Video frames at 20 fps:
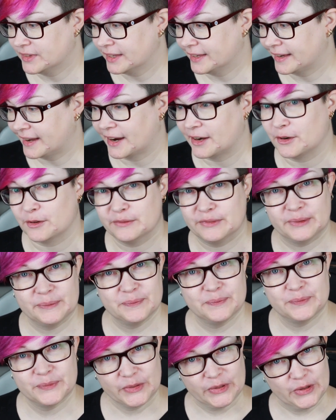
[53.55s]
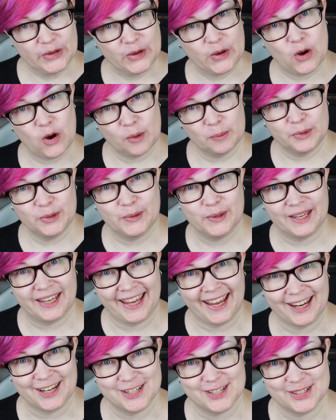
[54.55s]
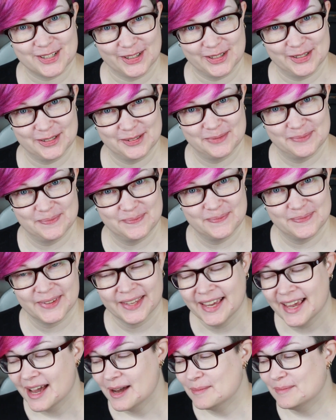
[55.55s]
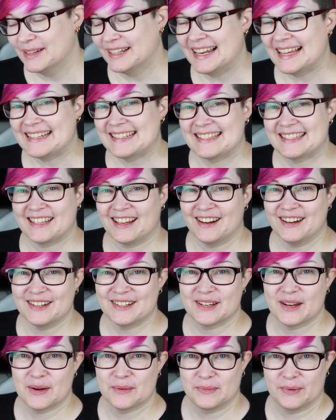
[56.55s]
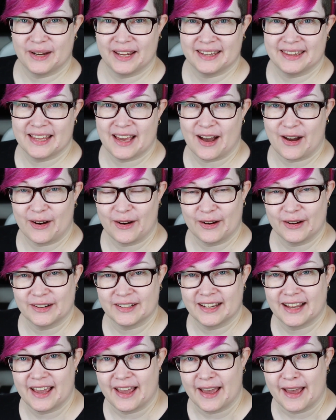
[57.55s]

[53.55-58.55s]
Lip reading: kind of communication. But let's start with our